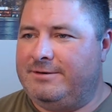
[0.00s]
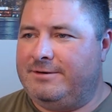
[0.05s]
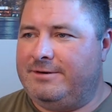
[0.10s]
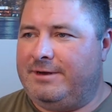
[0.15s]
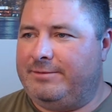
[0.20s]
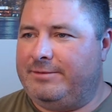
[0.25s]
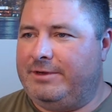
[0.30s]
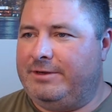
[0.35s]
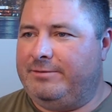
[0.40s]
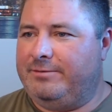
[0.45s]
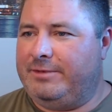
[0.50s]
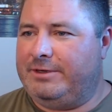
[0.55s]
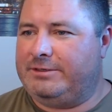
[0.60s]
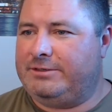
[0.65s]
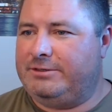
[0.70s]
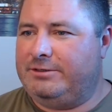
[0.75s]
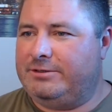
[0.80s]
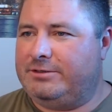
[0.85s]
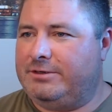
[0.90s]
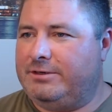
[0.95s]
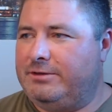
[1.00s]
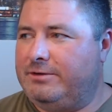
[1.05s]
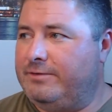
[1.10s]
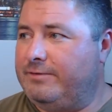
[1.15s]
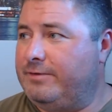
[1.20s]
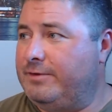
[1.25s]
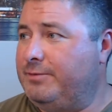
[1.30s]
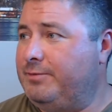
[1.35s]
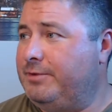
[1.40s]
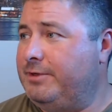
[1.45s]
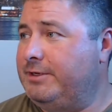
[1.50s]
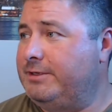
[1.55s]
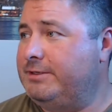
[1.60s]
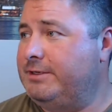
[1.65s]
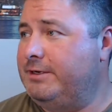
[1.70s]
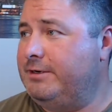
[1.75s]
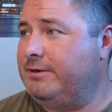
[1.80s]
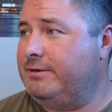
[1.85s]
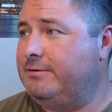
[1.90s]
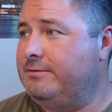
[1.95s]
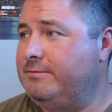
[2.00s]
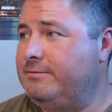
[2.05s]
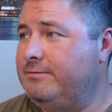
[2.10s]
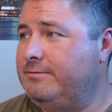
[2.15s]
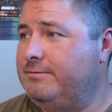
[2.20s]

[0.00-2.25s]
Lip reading: I'm getting messages all over the place here.